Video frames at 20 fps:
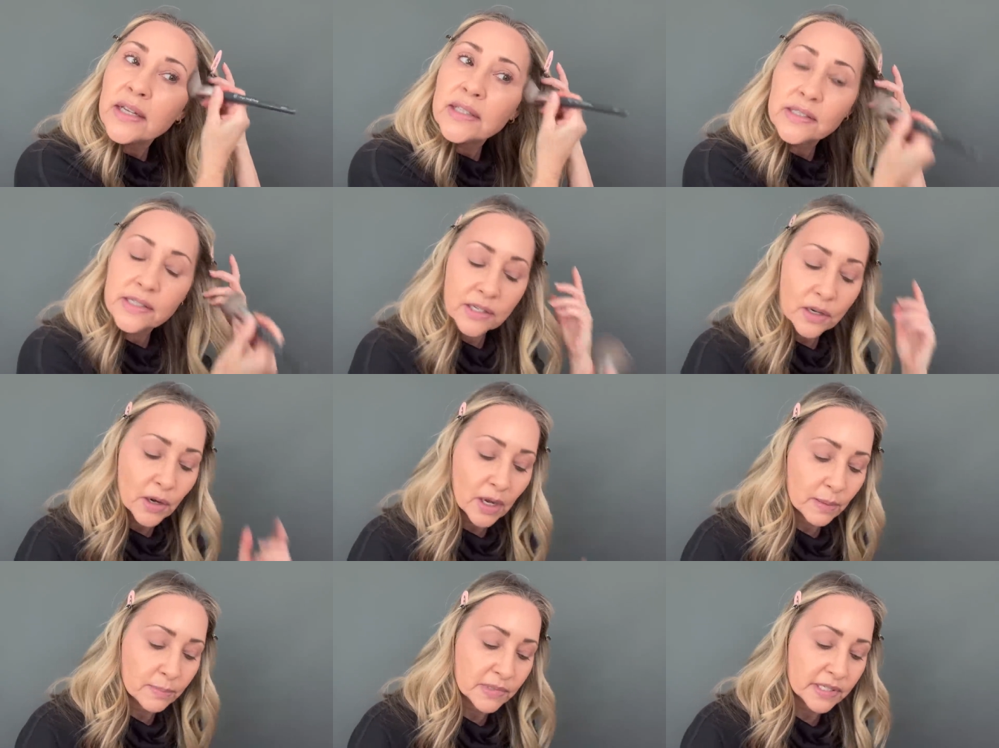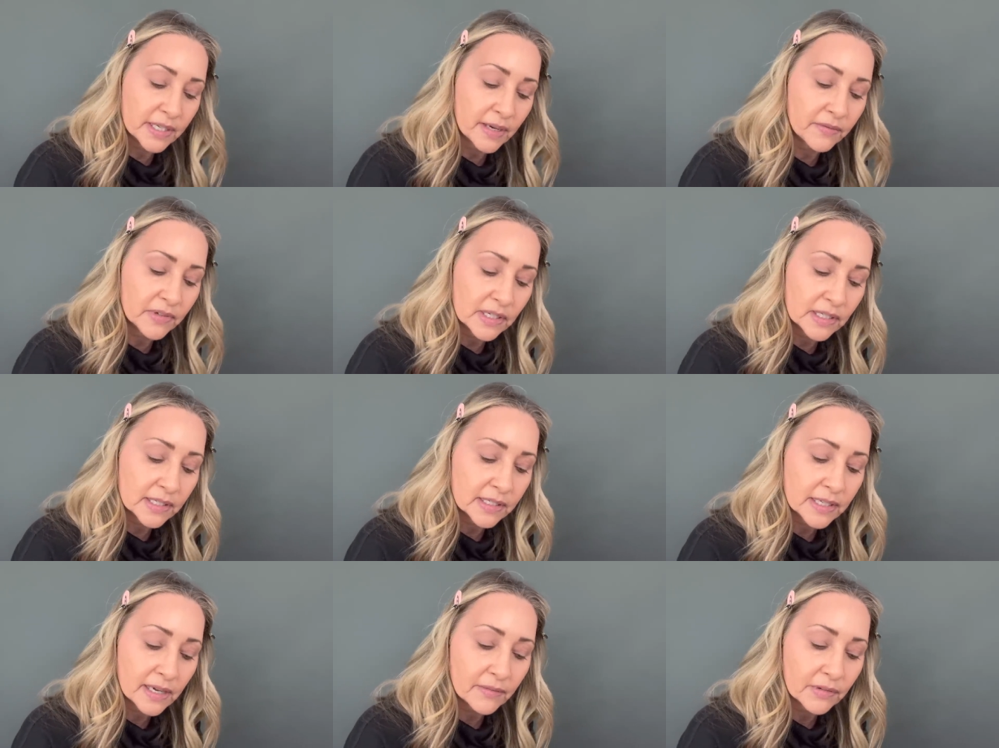And so
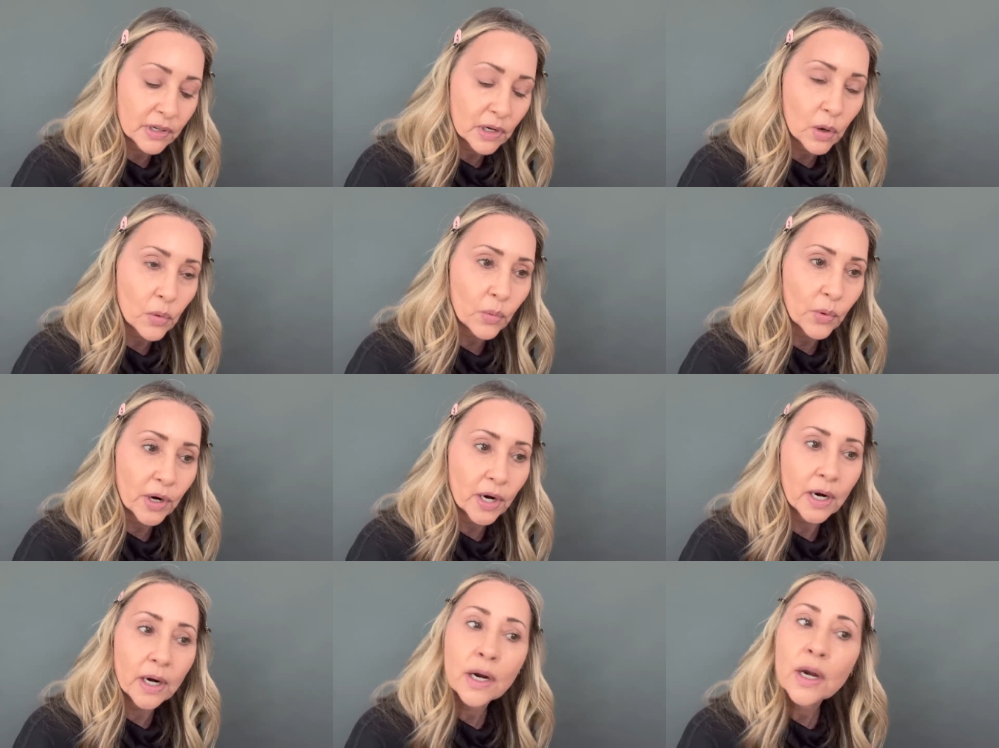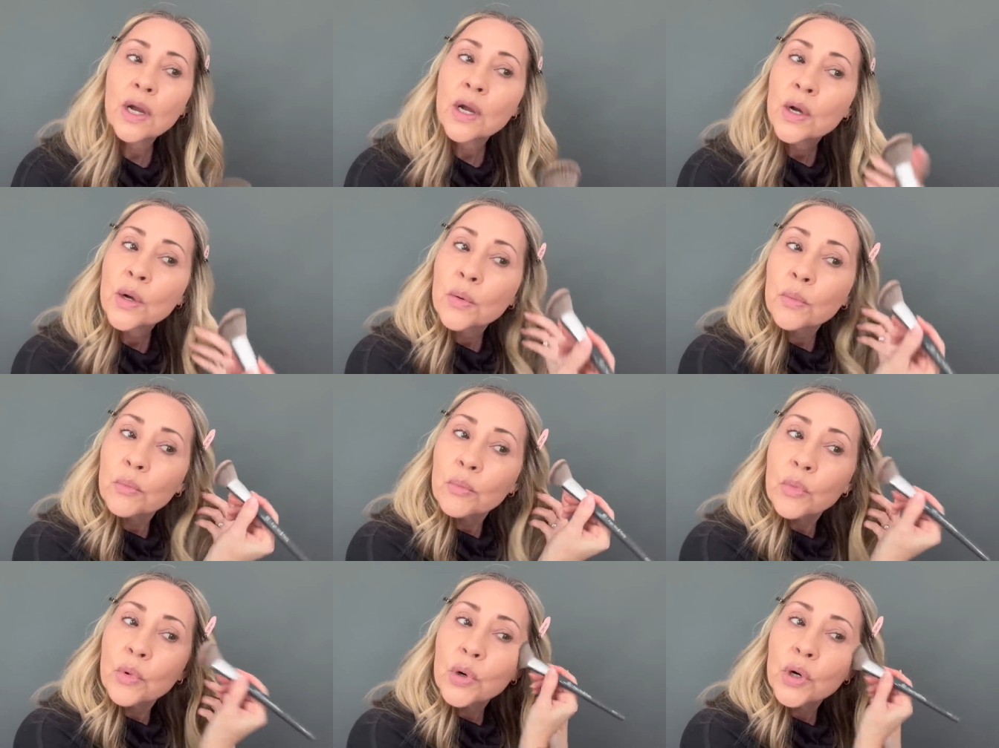M77 I'll wear
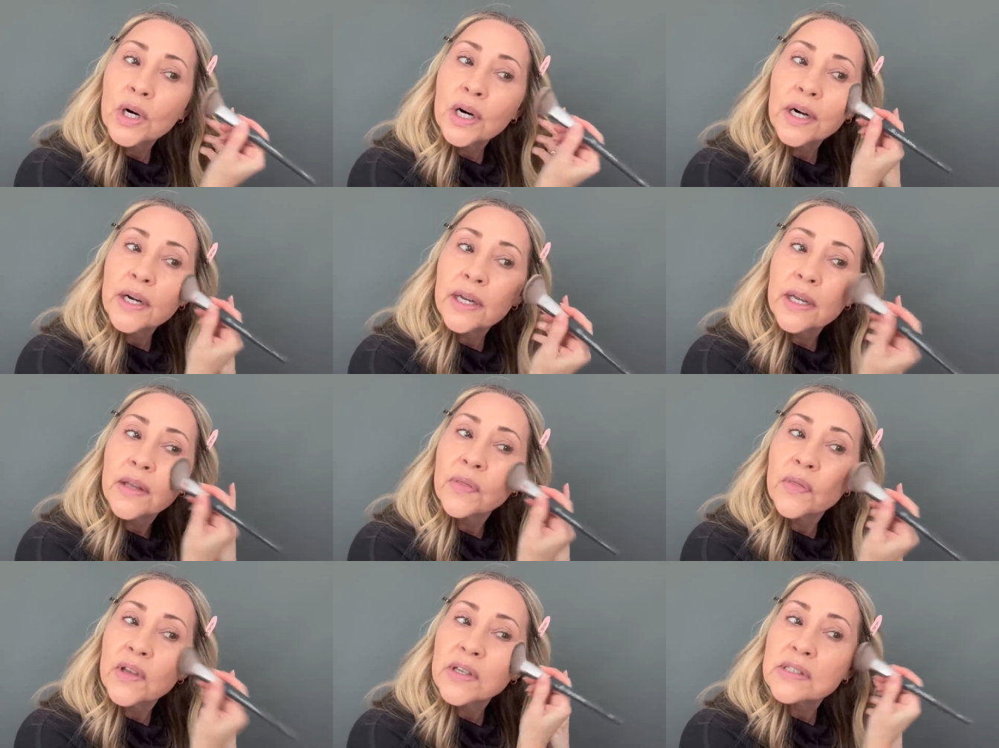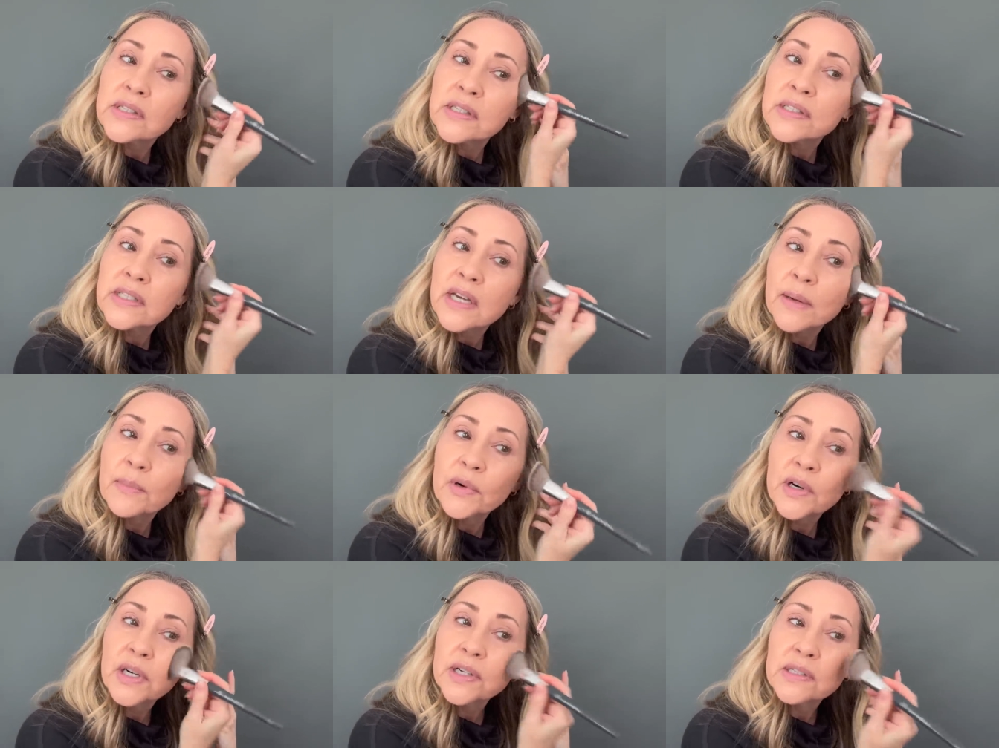more in the
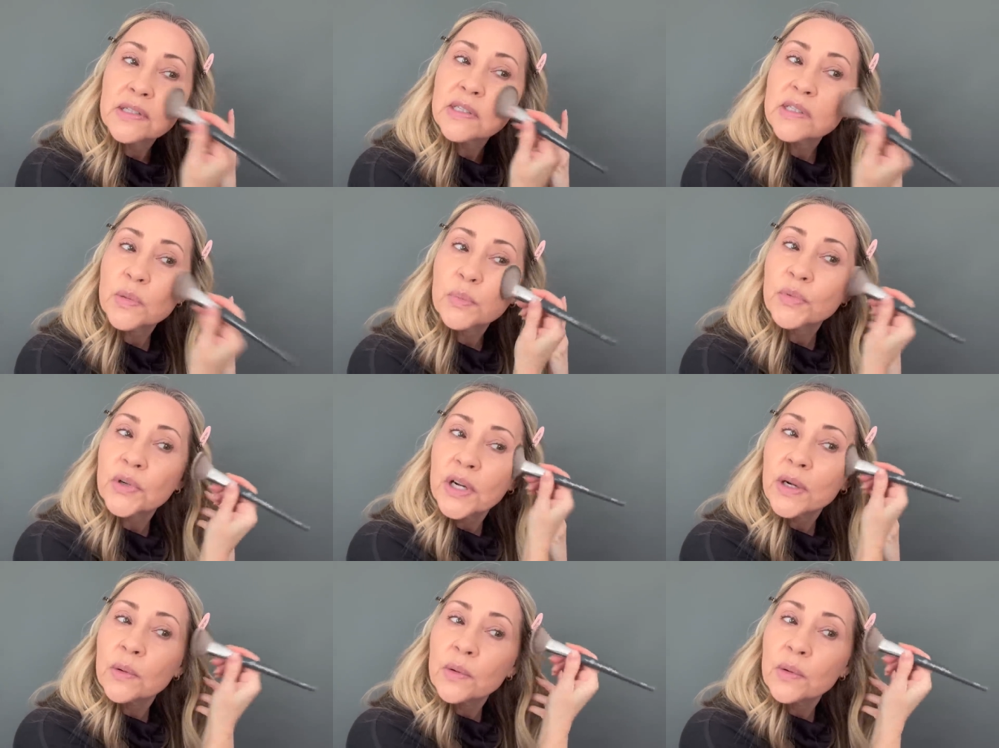summer and spring